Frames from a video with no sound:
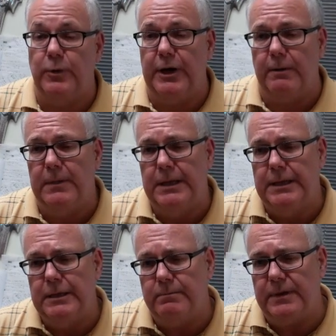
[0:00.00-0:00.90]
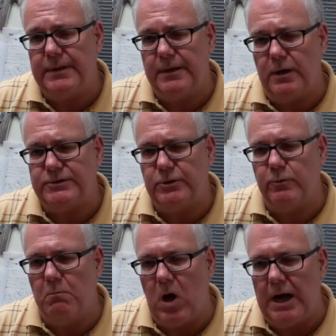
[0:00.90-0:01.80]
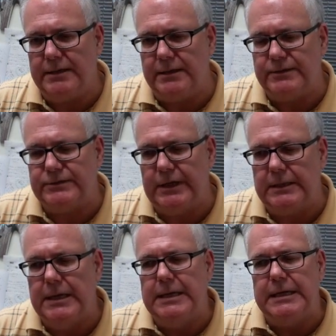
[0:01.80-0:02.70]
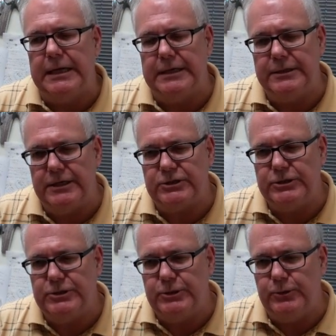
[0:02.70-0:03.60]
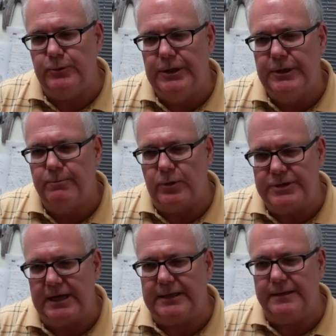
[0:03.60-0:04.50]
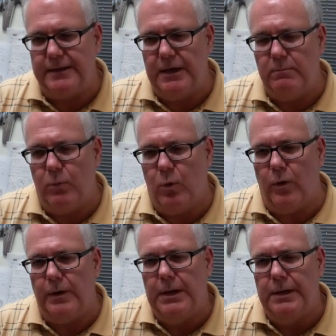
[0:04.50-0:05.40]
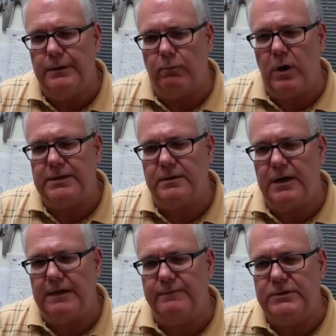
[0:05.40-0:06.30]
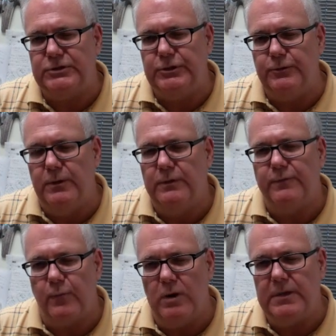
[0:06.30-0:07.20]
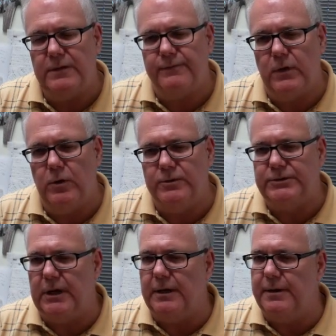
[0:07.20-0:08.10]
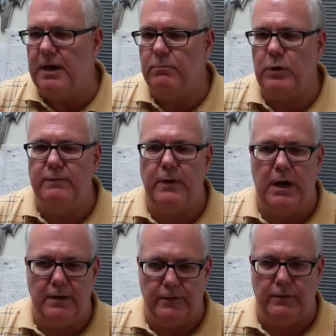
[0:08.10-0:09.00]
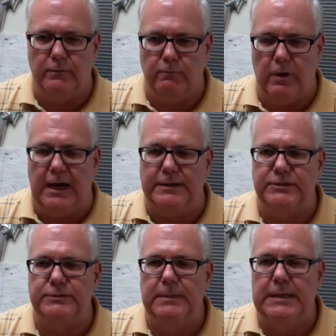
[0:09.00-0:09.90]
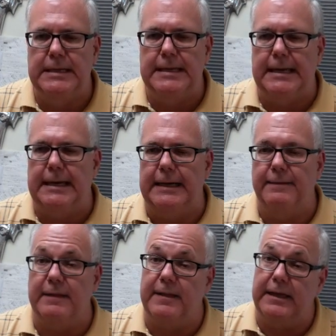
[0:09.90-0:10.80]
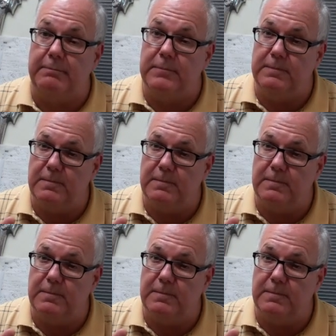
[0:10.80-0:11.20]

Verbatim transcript: square. But they also remind us that in addition to protecting the unborn, the right to life issue, from it flows a number of other rights uh, that, they,